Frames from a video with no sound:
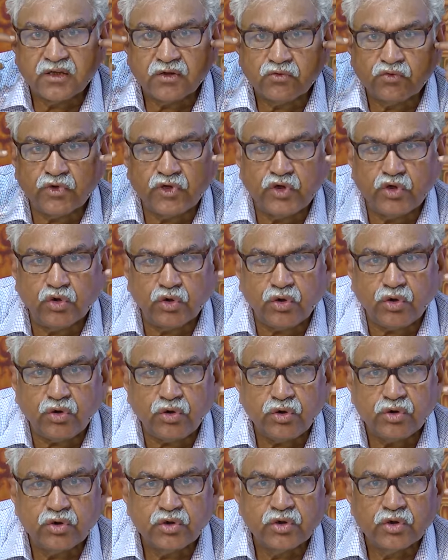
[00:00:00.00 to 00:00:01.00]
we
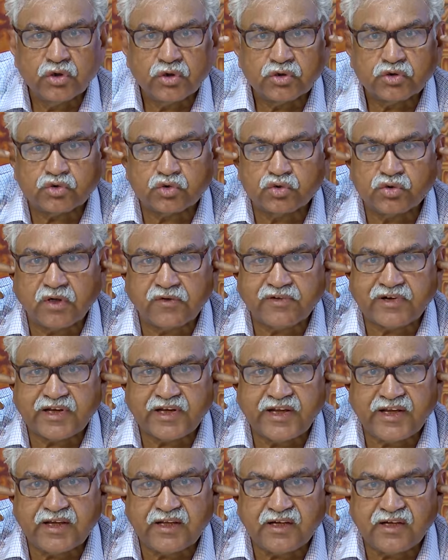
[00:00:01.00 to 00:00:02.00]
know through our
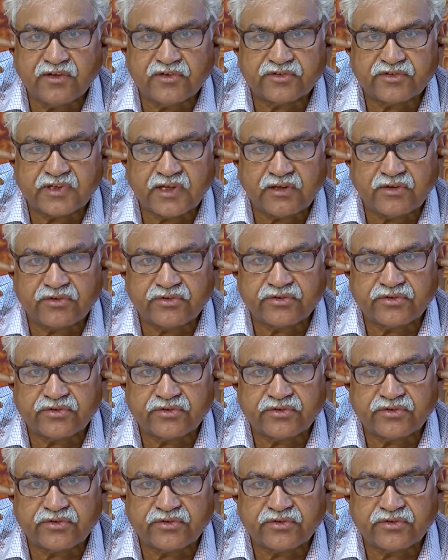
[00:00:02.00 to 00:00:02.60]
hearing sense.